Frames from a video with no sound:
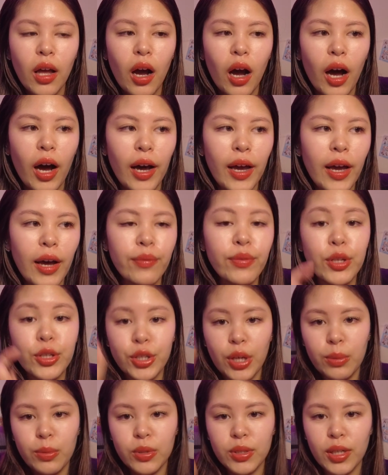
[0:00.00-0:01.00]
I have the
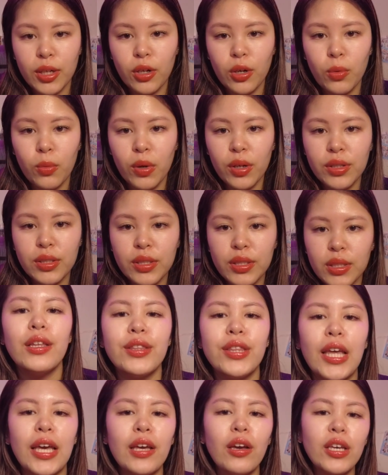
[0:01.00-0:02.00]
double-decker ones.
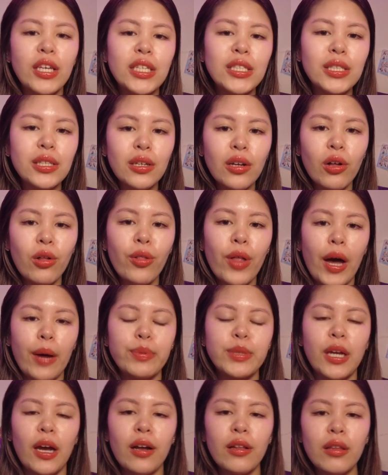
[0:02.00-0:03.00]
They easily
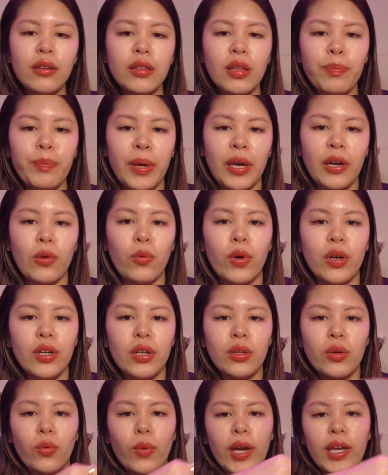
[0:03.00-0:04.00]
collapse. I like the pink one in
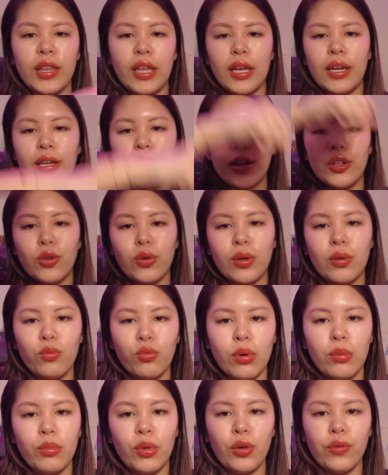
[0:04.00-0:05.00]
the way that you can
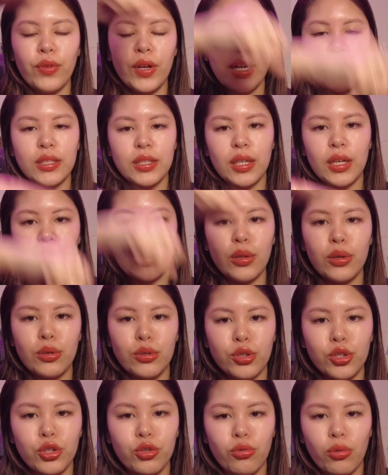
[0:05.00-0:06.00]
remove it as like a little
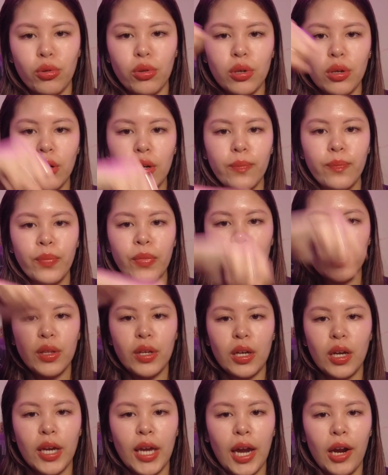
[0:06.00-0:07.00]
stroller, like
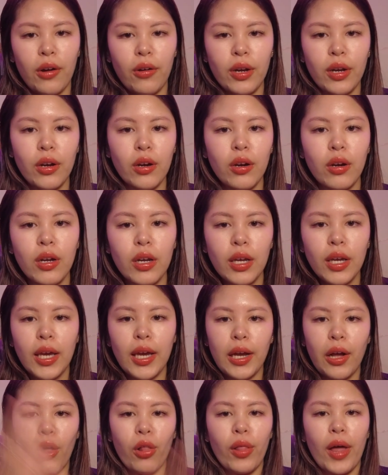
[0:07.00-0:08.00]
a carrier,
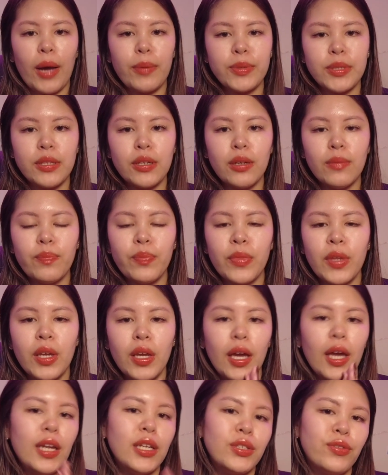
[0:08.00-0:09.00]
and collapse it.
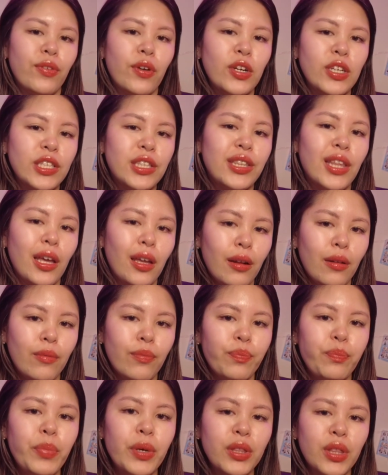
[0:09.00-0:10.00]
And it's very thin.
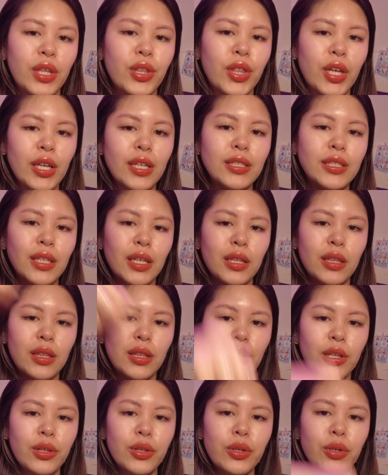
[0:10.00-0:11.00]
But the thing is, like,
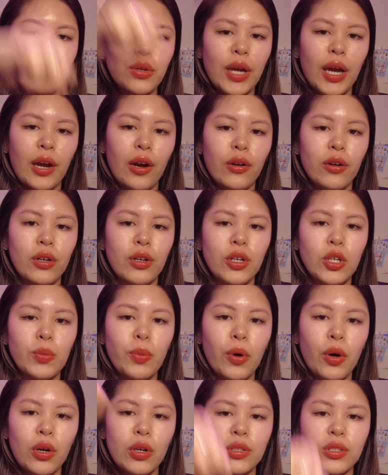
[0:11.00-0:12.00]
the little carrier
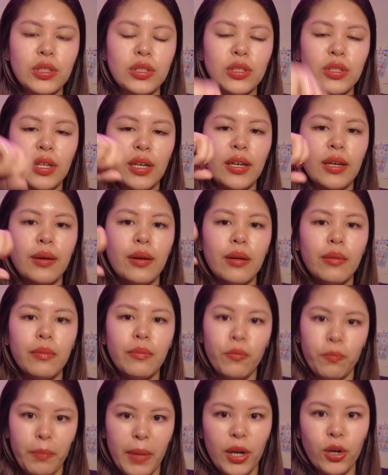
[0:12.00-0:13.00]
parts is like
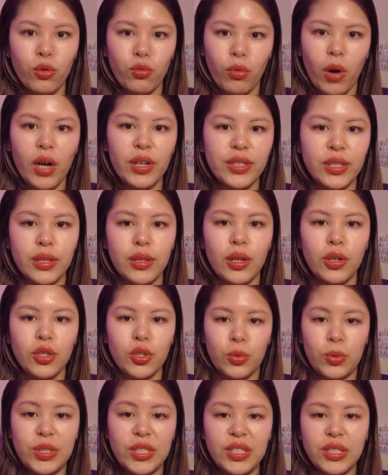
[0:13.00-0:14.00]
metal rods in there,
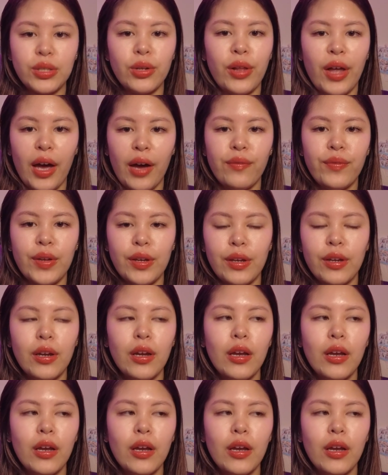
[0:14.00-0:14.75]
so it's still heavy.